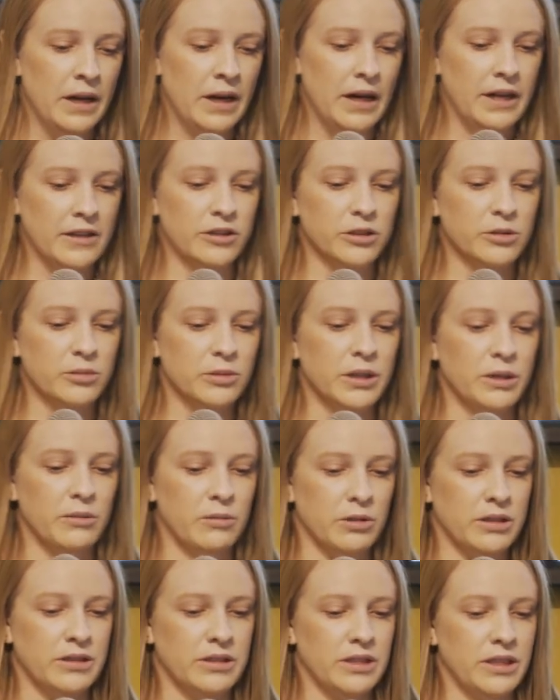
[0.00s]
I just really
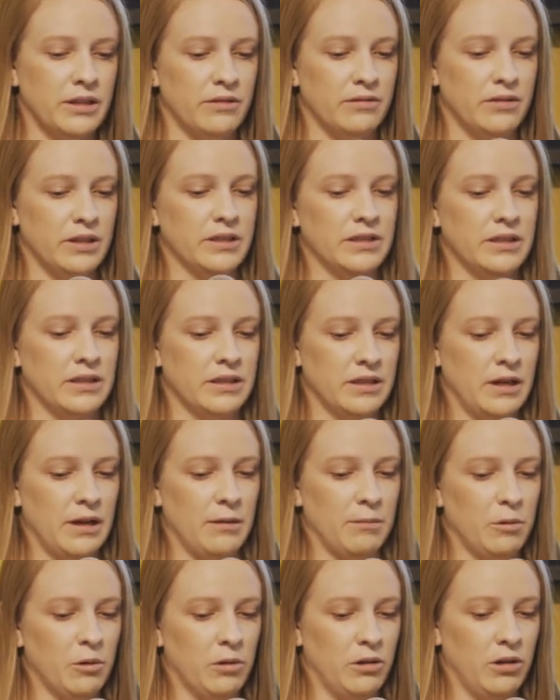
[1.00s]
wanted to give this
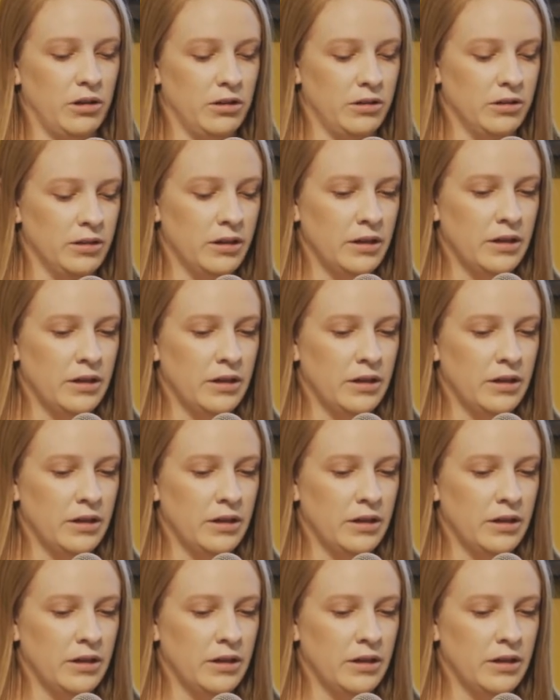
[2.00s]
example on